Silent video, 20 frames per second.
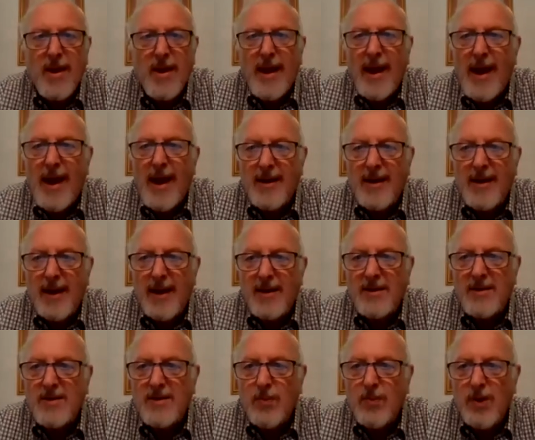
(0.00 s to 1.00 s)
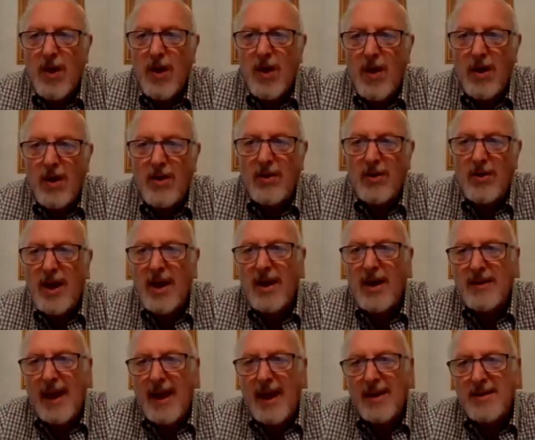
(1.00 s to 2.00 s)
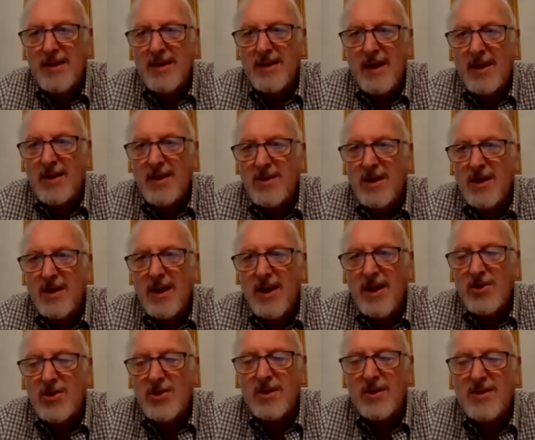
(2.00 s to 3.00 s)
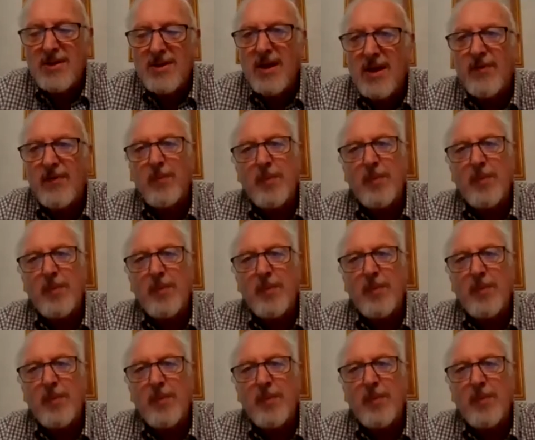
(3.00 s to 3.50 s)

and we are looking at the actual insulation itself. You'd be